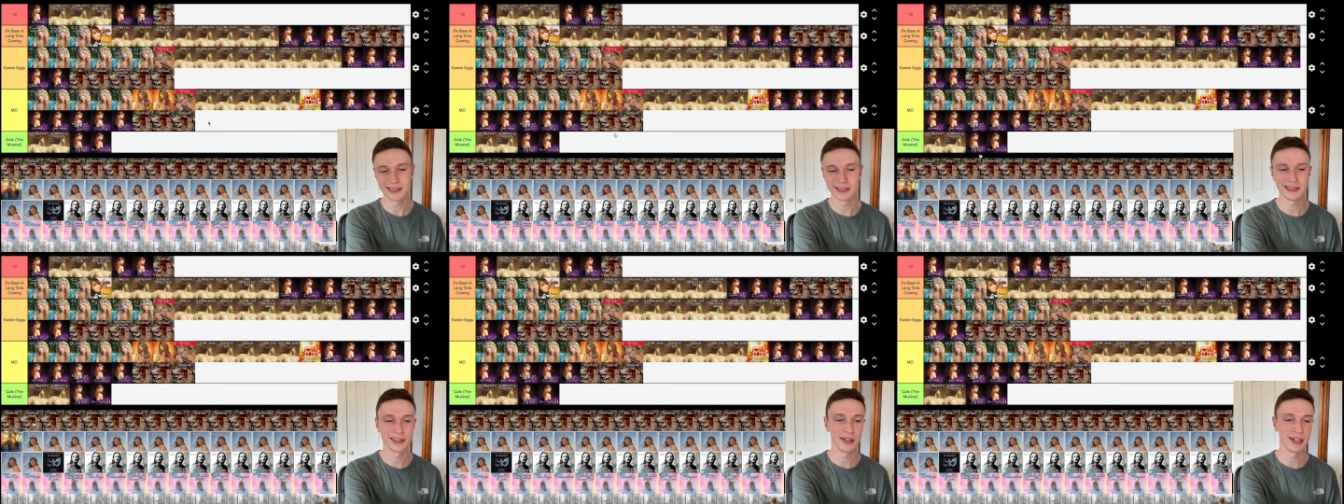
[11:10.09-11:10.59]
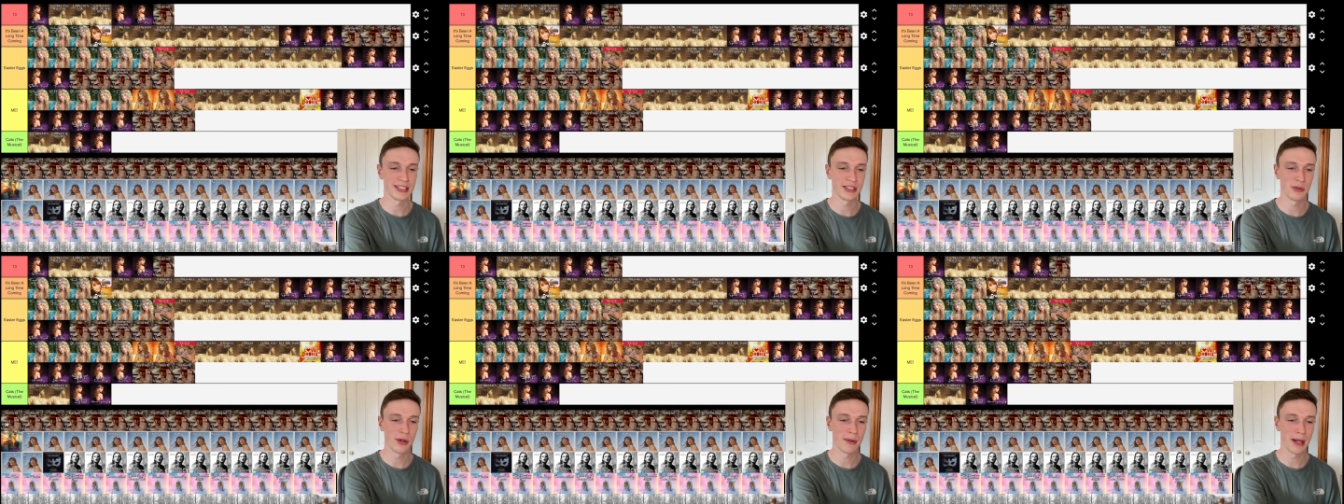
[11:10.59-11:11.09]
Uh, don't listen
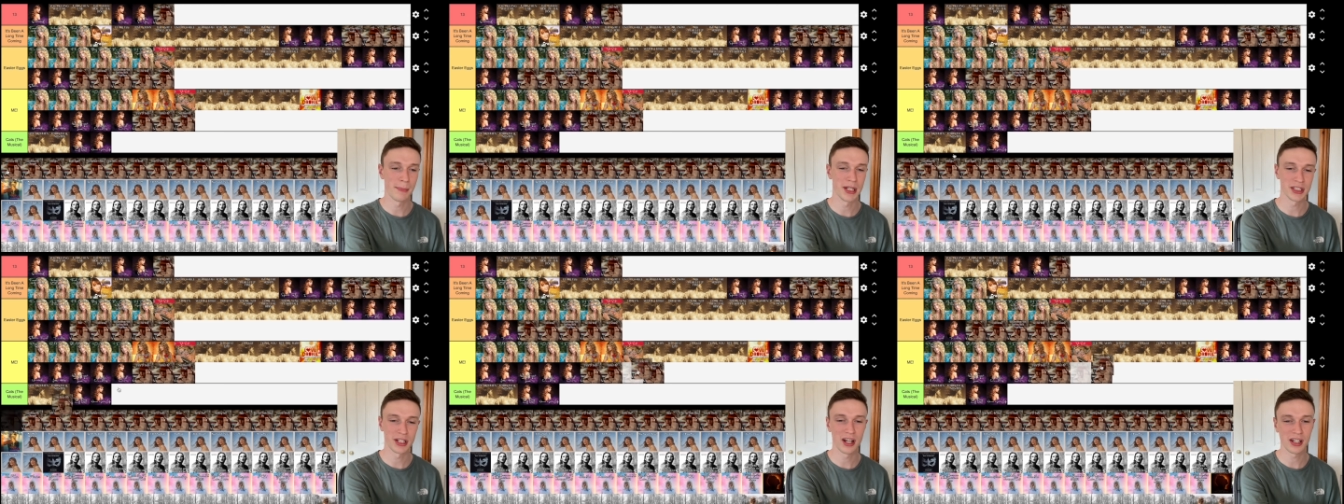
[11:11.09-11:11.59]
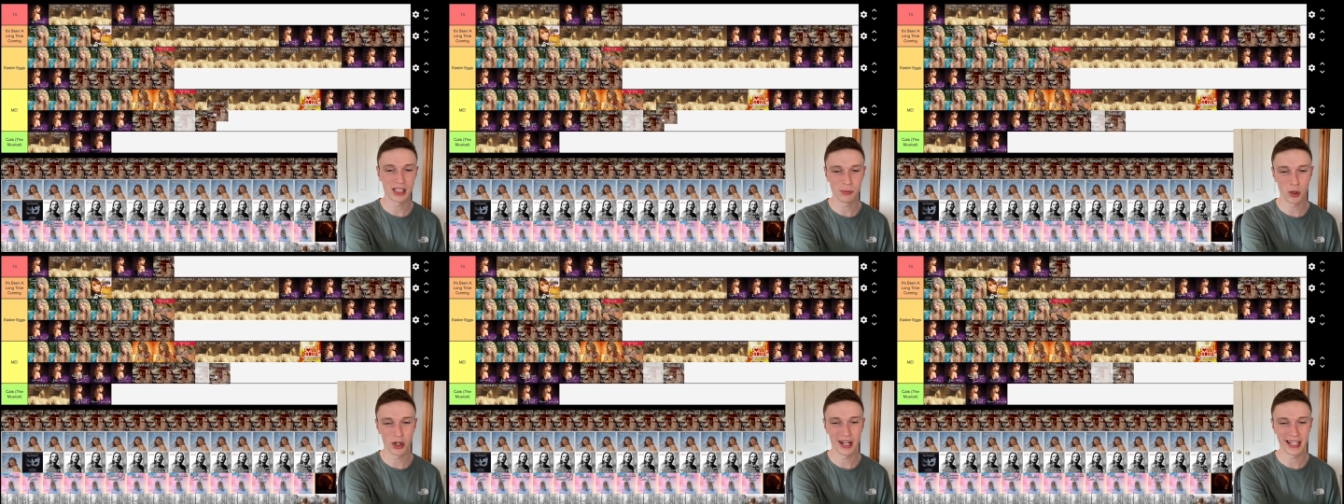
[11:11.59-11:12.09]
to it that much. Lucky
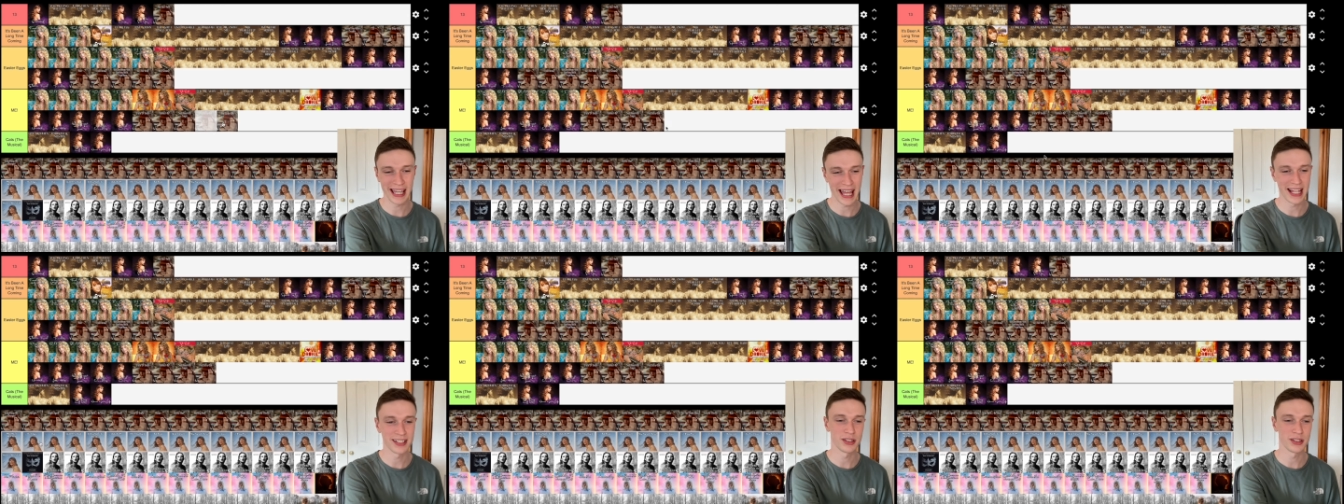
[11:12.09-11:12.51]
One, again,